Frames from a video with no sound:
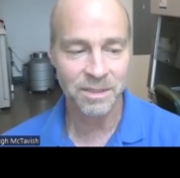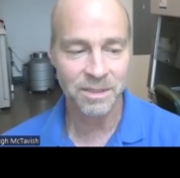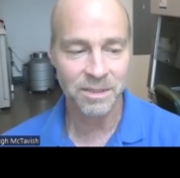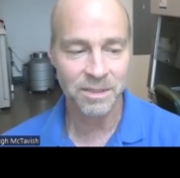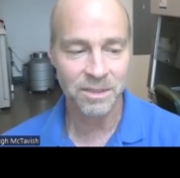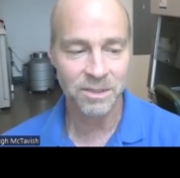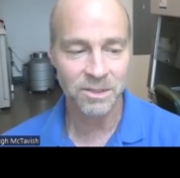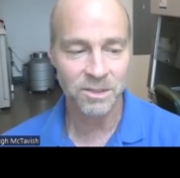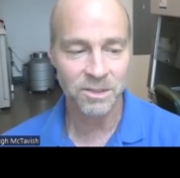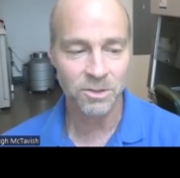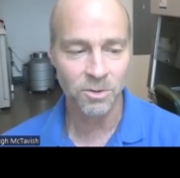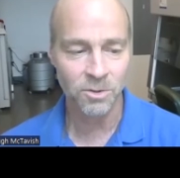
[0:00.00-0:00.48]

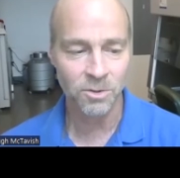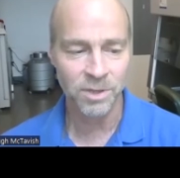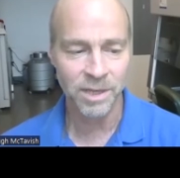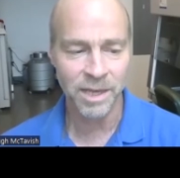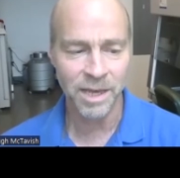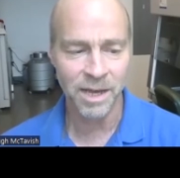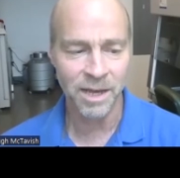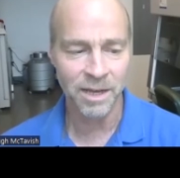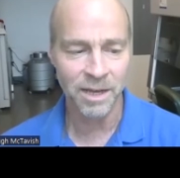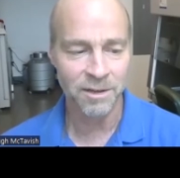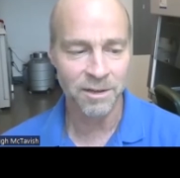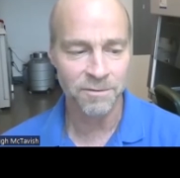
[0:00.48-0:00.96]
so
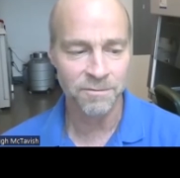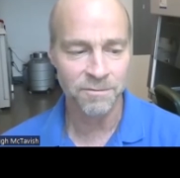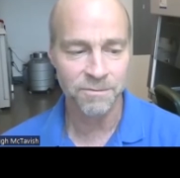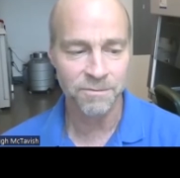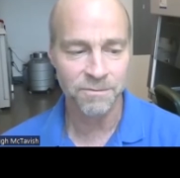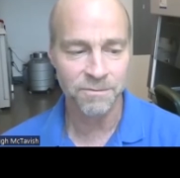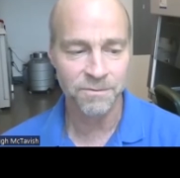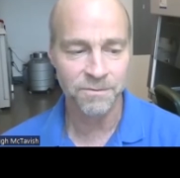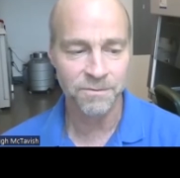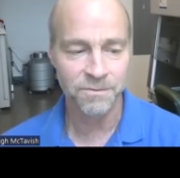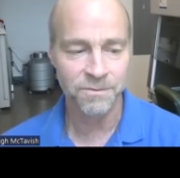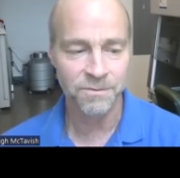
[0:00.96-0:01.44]
yeah if
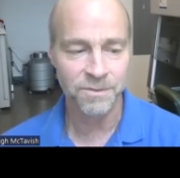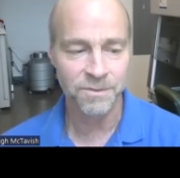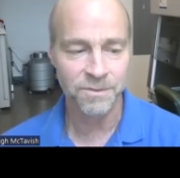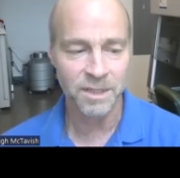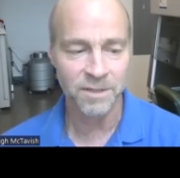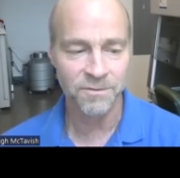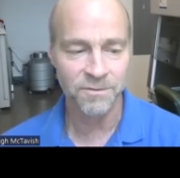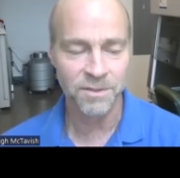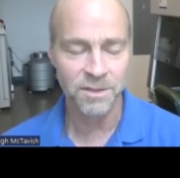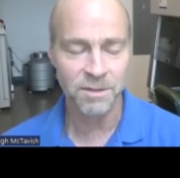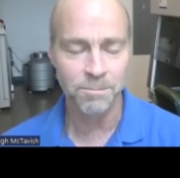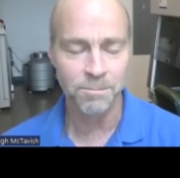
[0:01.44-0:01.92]

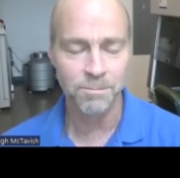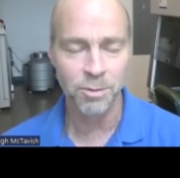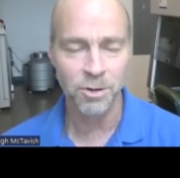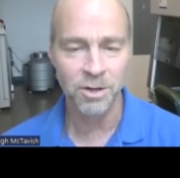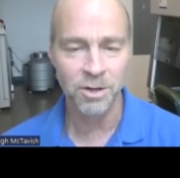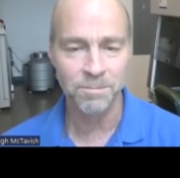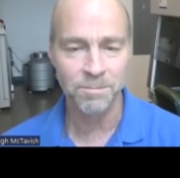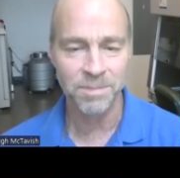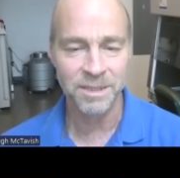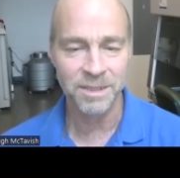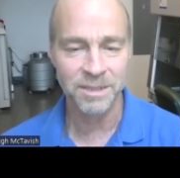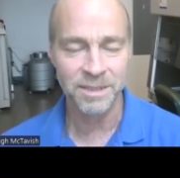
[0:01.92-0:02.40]
if the
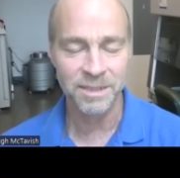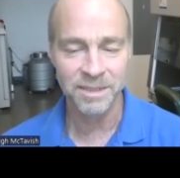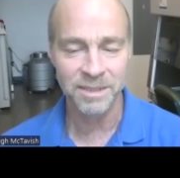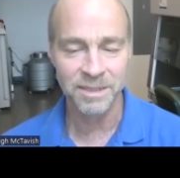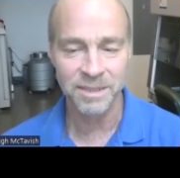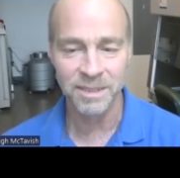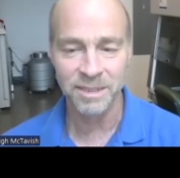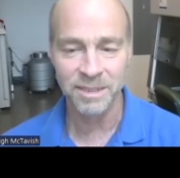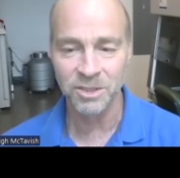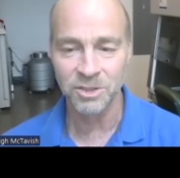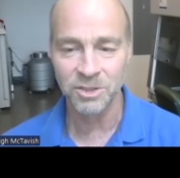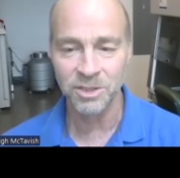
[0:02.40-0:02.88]
purpose
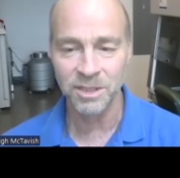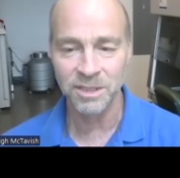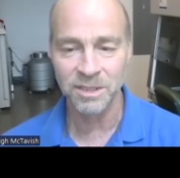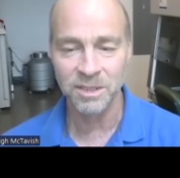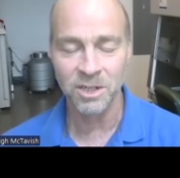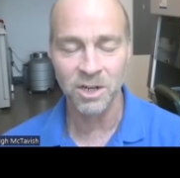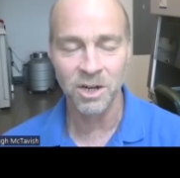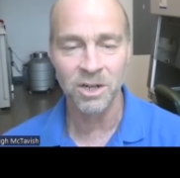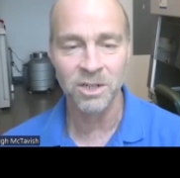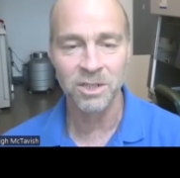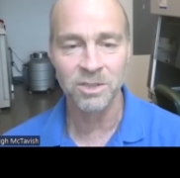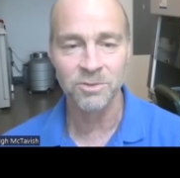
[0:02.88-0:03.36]
it's just
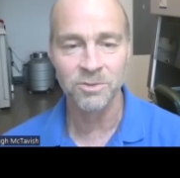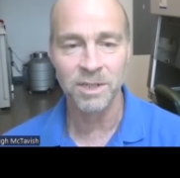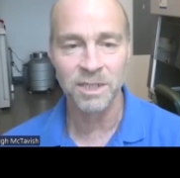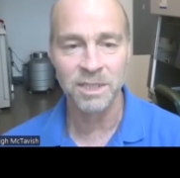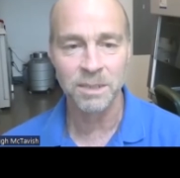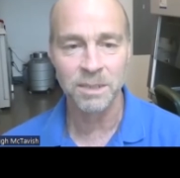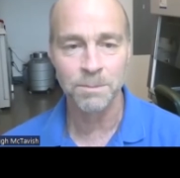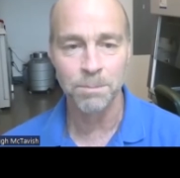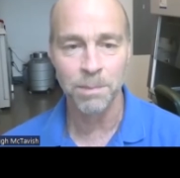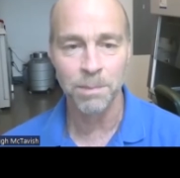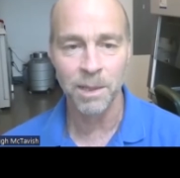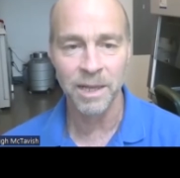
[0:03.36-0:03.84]
hard to
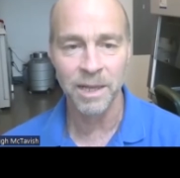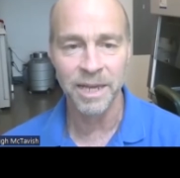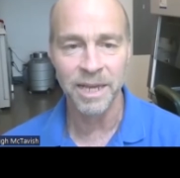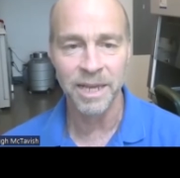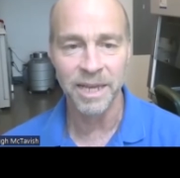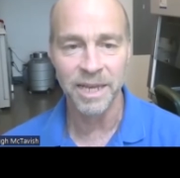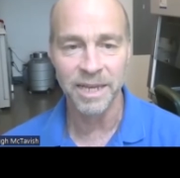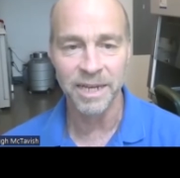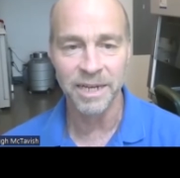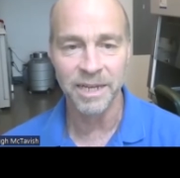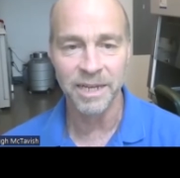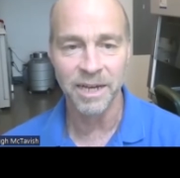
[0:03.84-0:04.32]

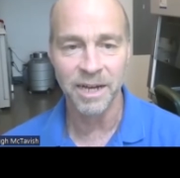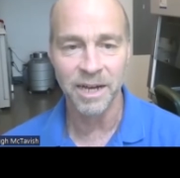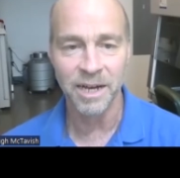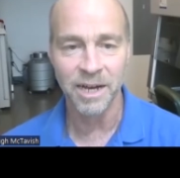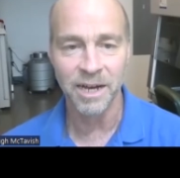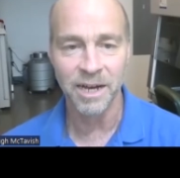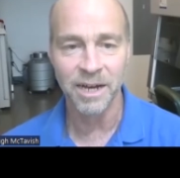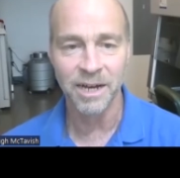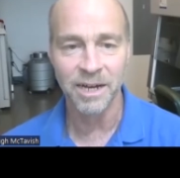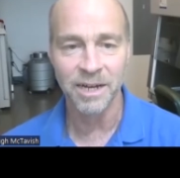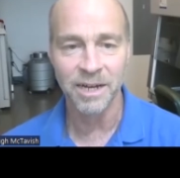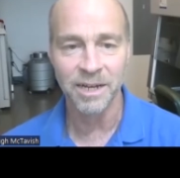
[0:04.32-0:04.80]
explain
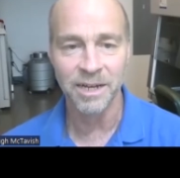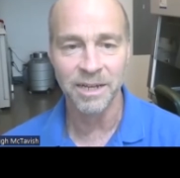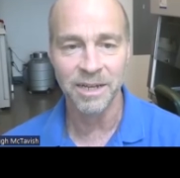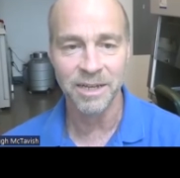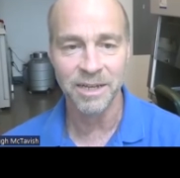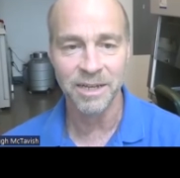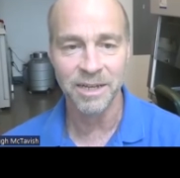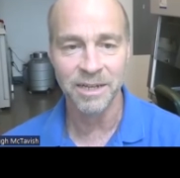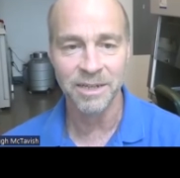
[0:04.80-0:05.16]
uh, yeah.